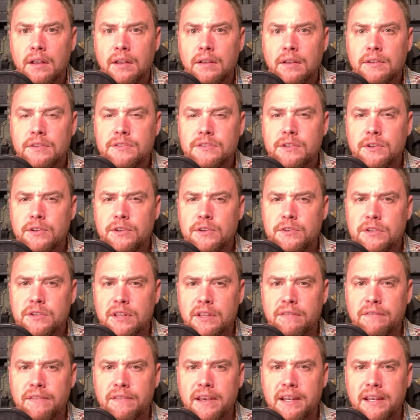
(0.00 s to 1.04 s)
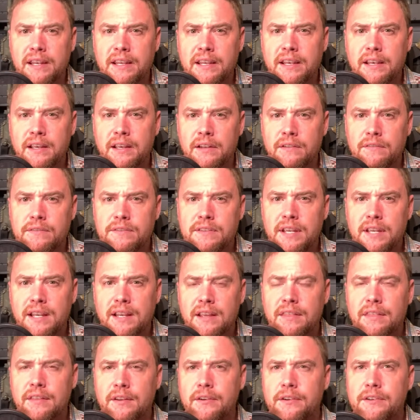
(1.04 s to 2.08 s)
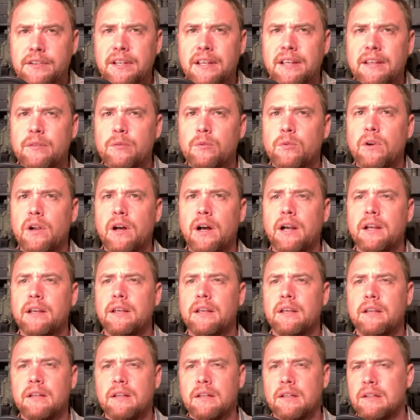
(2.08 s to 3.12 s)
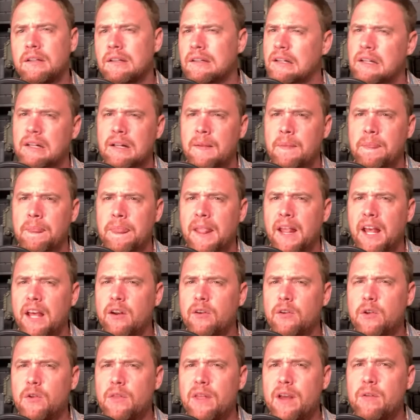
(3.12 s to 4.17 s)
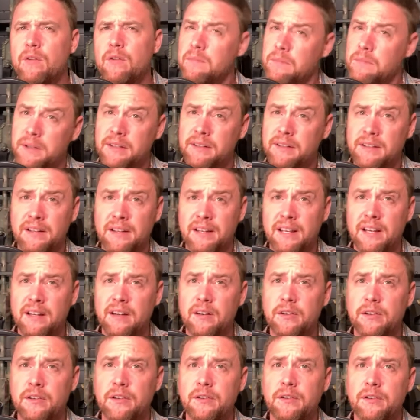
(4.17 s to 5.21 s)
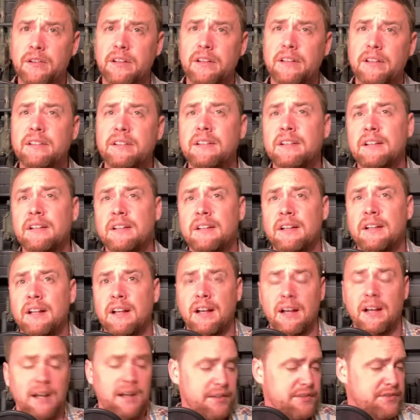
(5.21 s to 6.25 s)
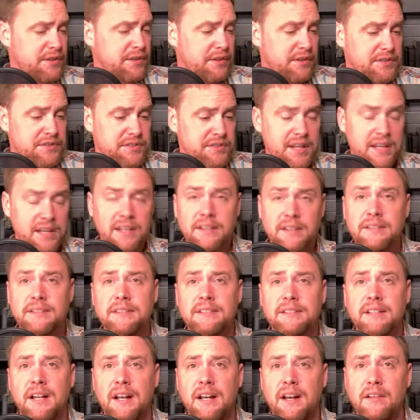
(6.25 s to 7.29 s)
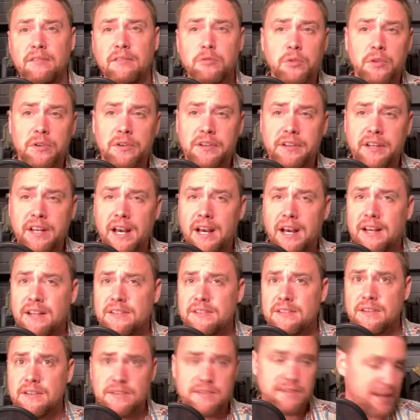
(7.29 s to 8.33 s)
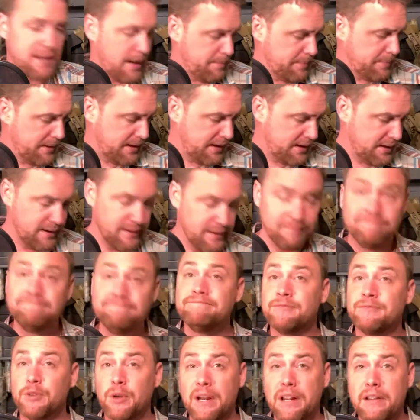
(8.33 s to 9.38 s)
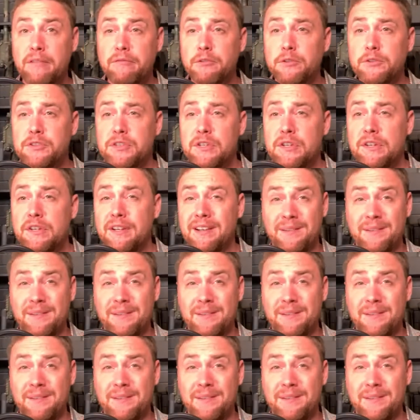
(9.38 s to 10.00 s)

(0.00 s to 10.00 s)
Still using the Fanny Kit of Tick 13 Ruck. I don't know that one, but again, I'll Google it. It's good to see for you guys stopping in. Grateful to you.